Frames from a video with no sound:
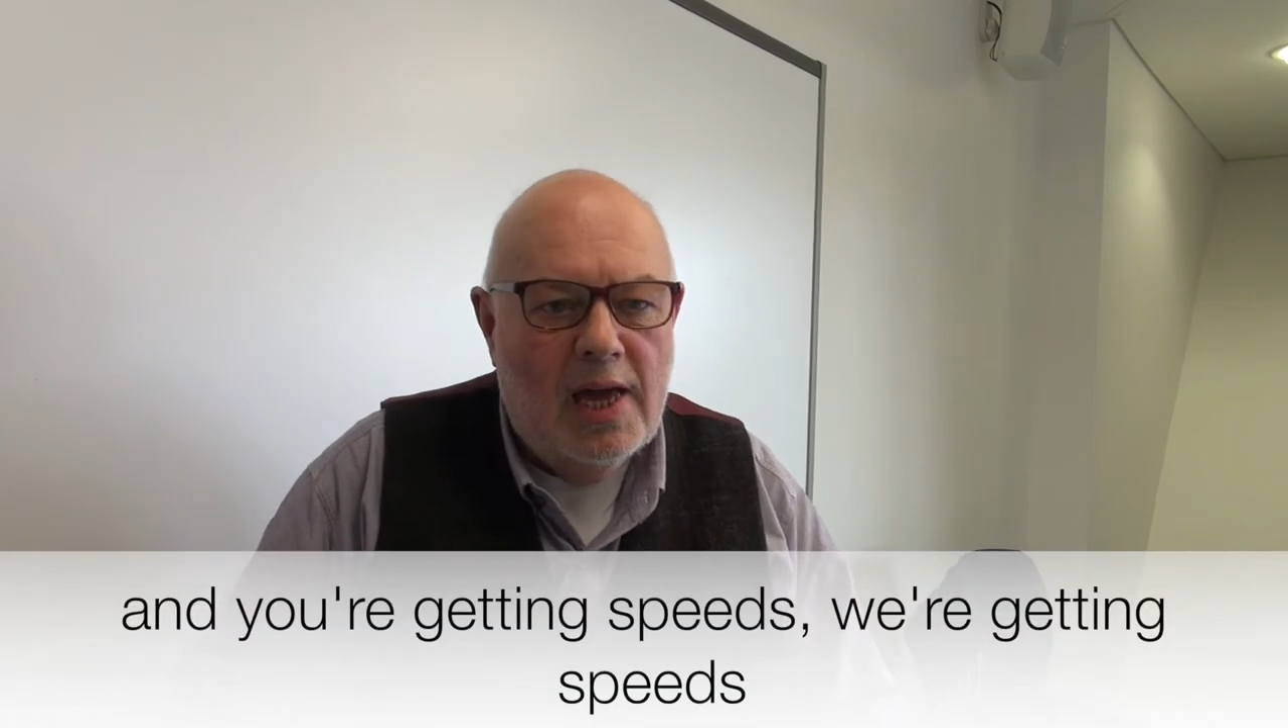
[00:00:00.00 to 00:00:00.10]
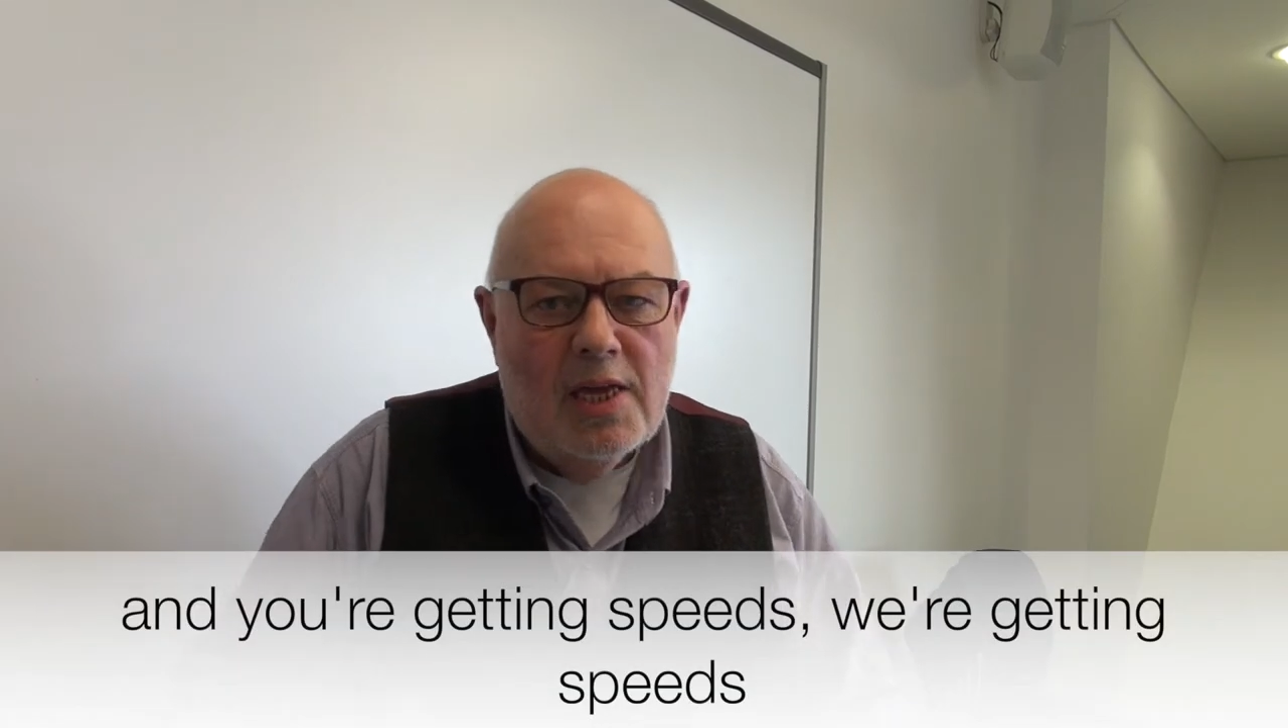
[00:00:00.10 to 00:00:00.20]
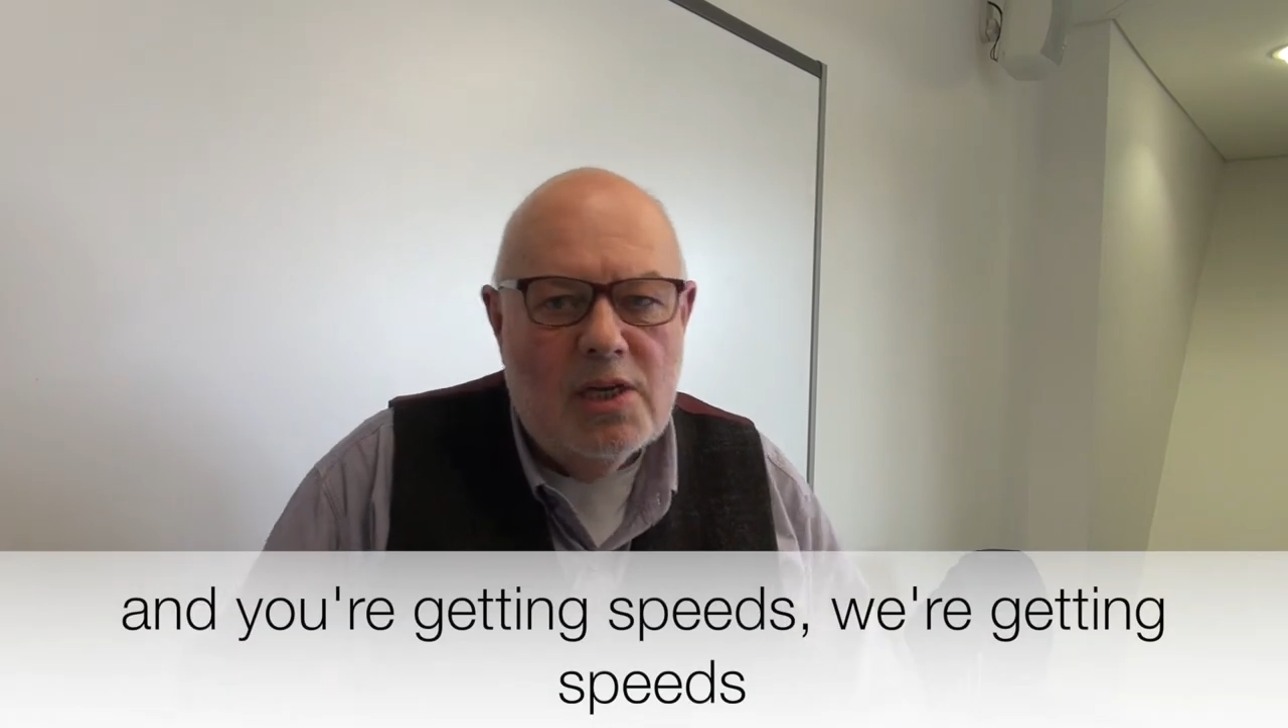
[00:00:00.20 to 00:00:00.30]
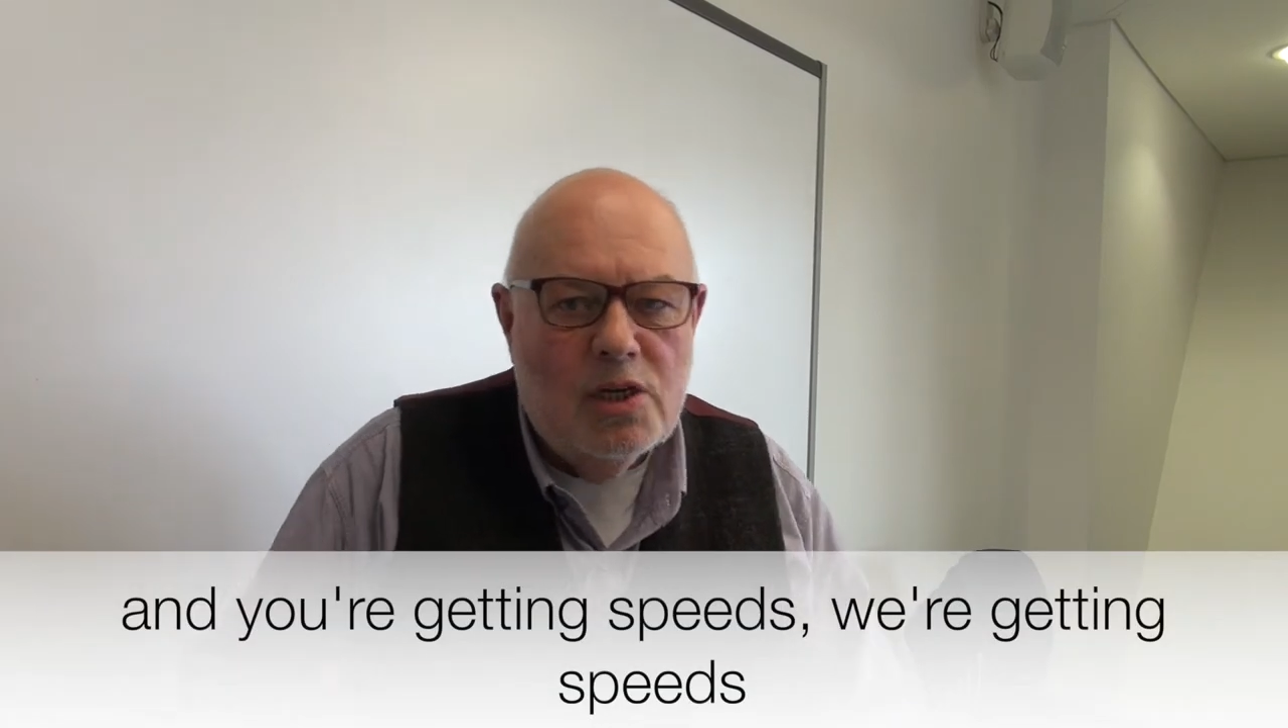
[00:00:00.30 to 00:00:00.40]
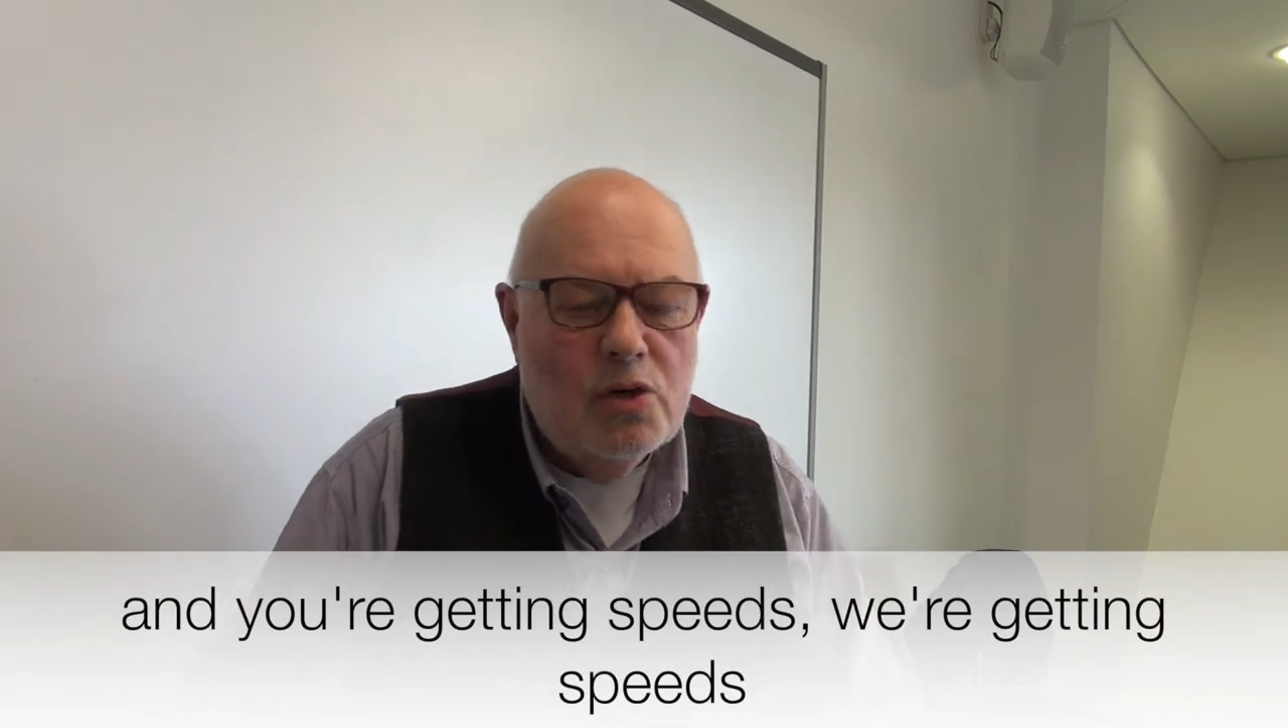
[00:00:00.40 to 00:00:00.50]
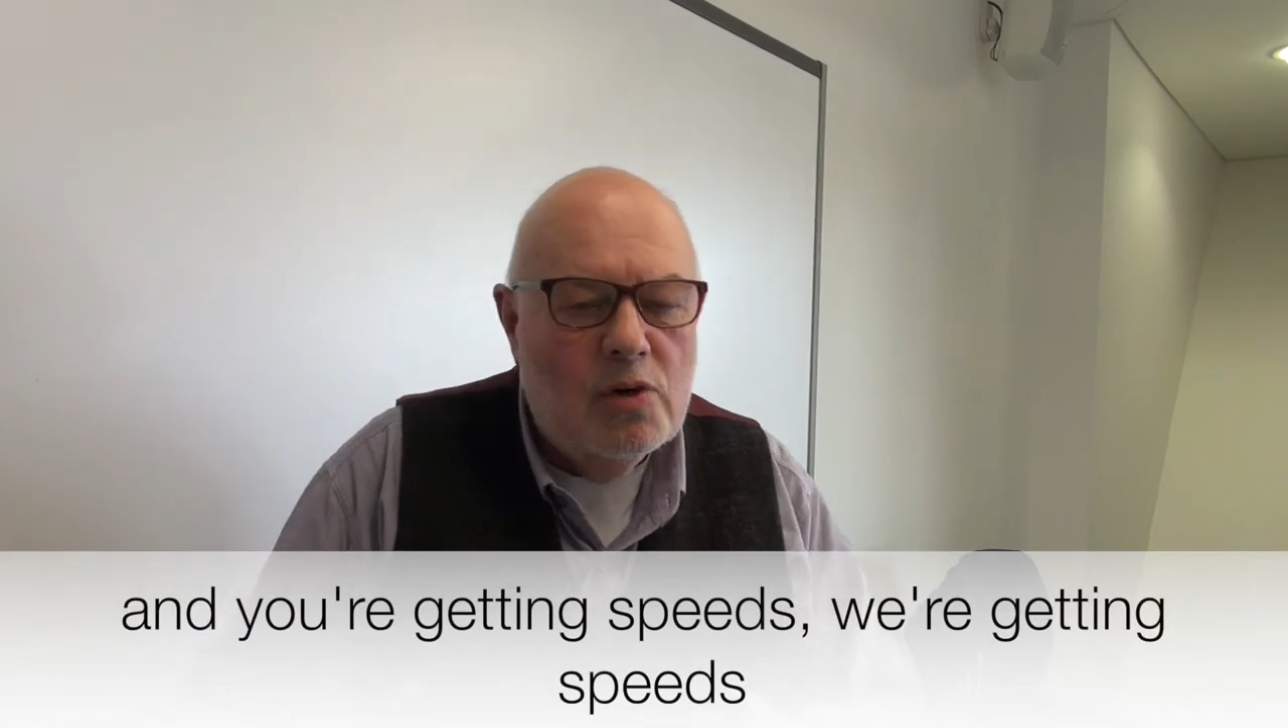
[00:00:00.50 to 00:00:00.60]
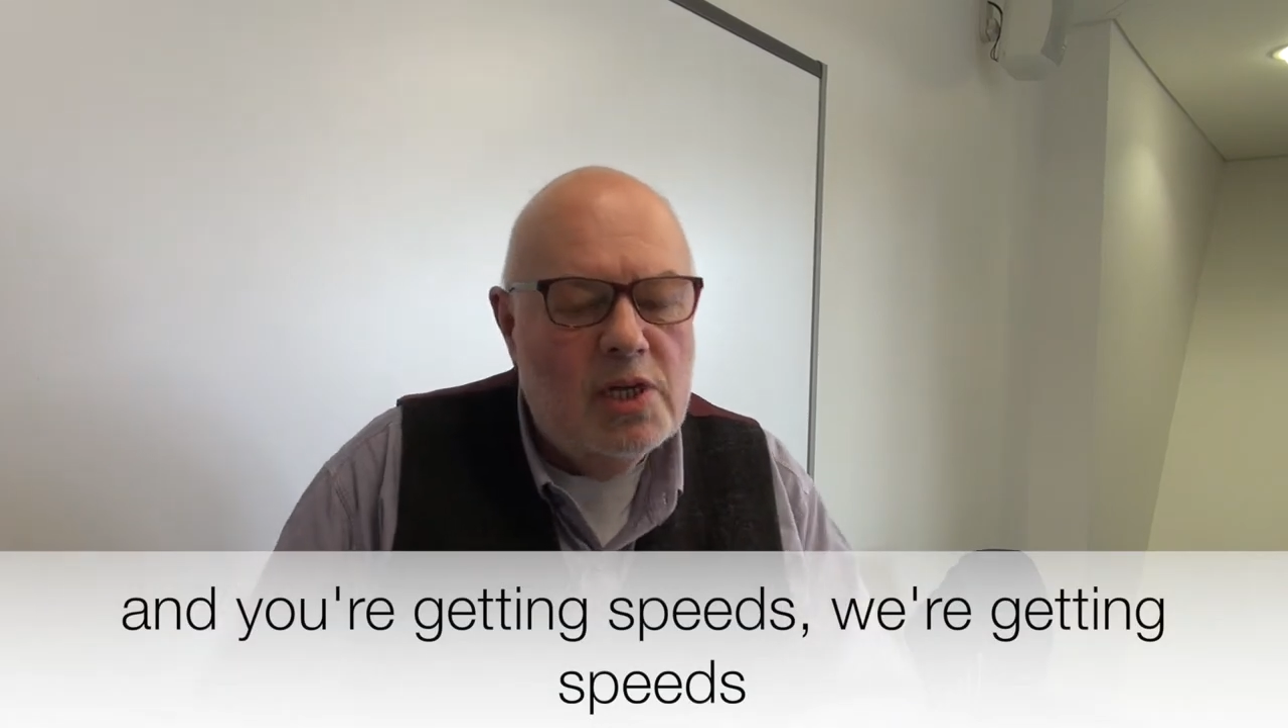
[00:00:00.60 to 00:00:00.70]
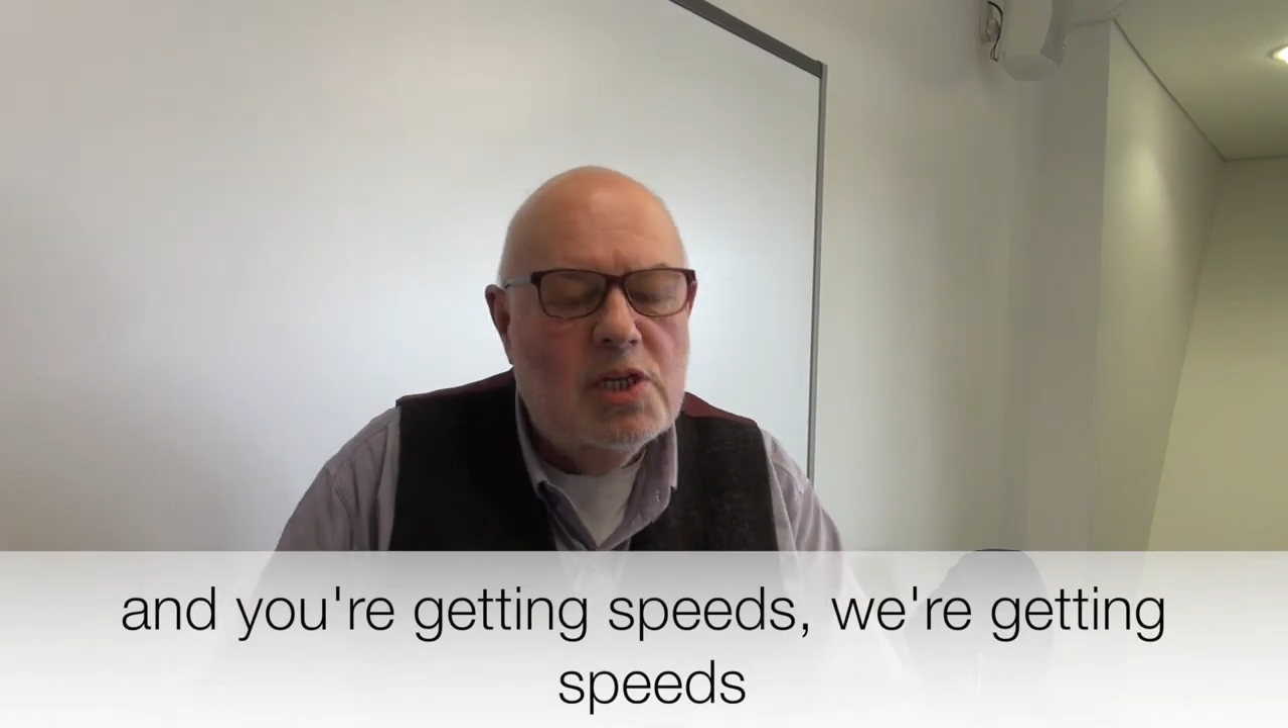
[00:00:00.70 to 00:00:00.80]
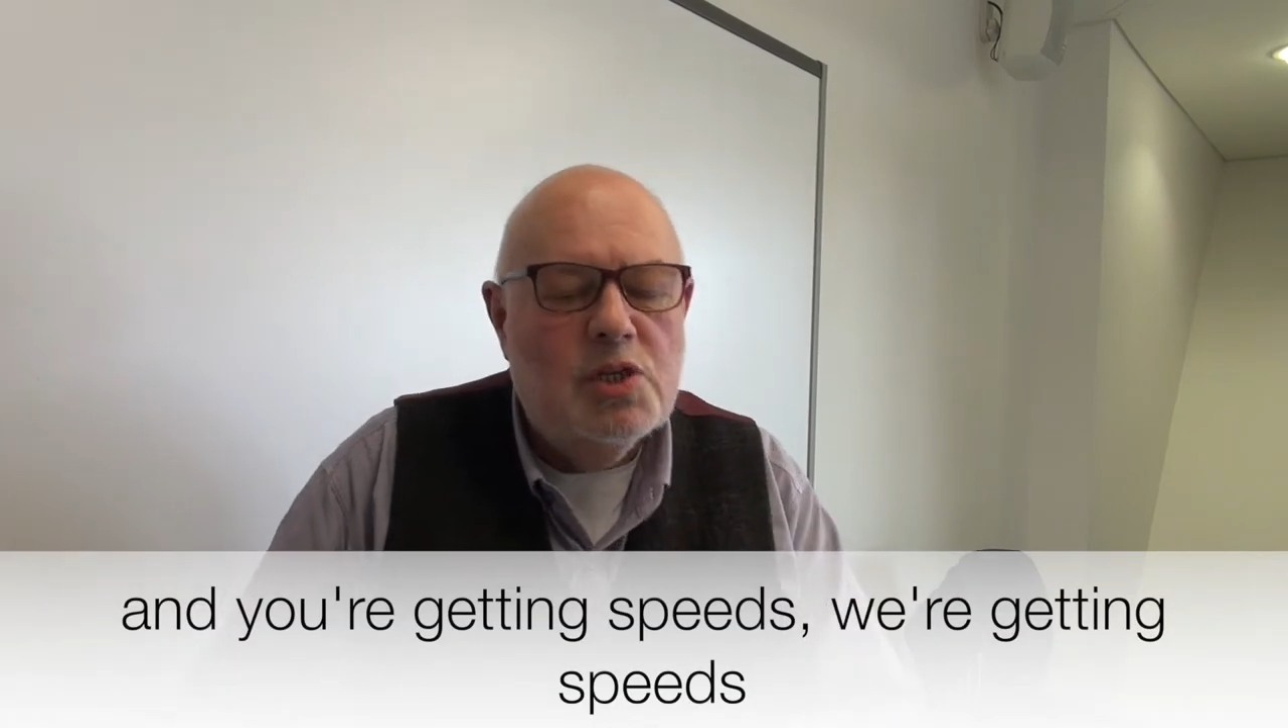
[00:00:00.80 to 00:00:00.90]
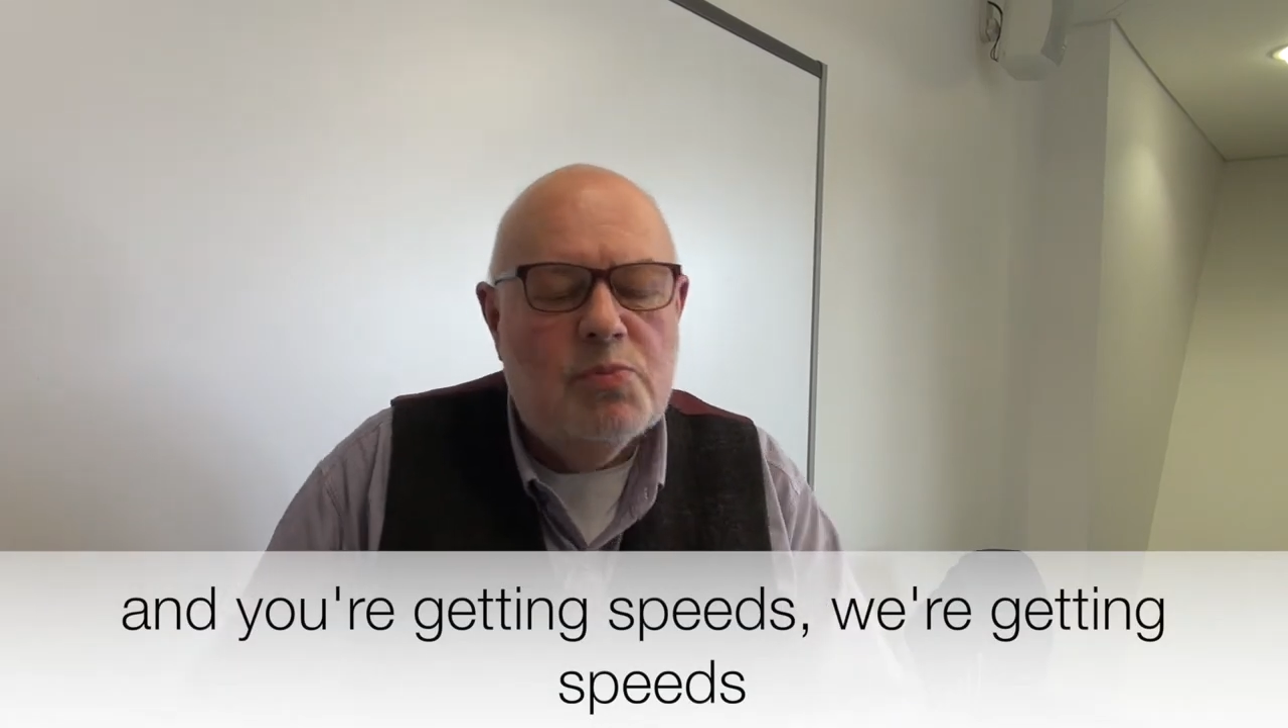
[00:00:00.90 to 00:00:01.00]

and you're getting